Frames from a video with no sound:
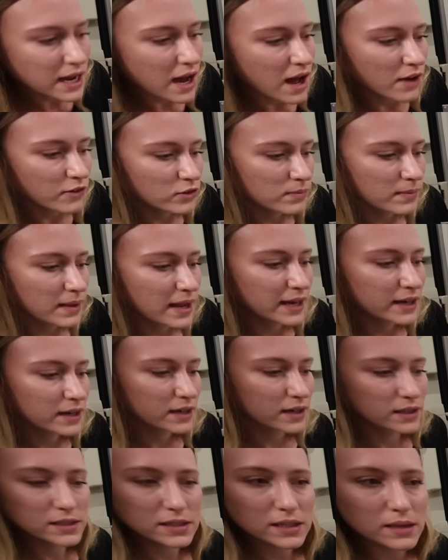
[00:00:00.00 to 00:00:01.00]
coffee
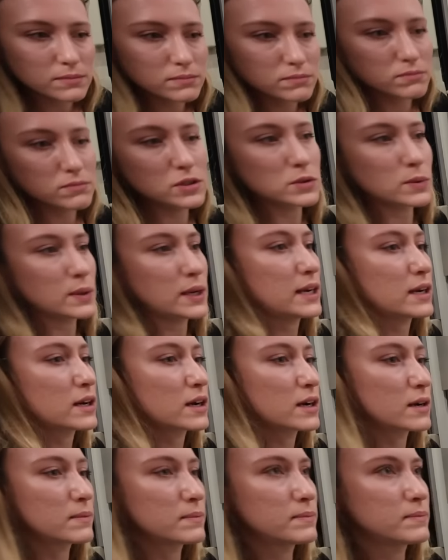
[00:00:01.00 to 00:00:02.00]
maker, some
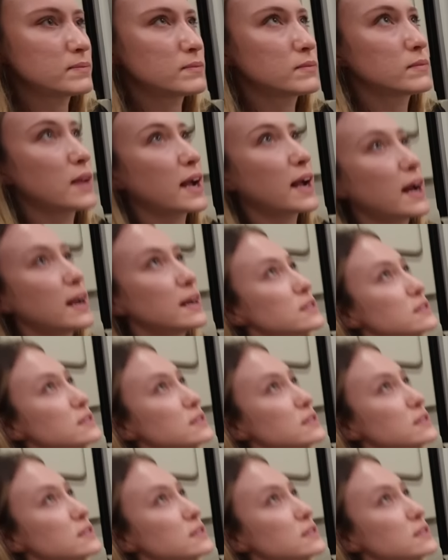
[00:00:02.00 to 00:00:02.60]
sweetener, that kind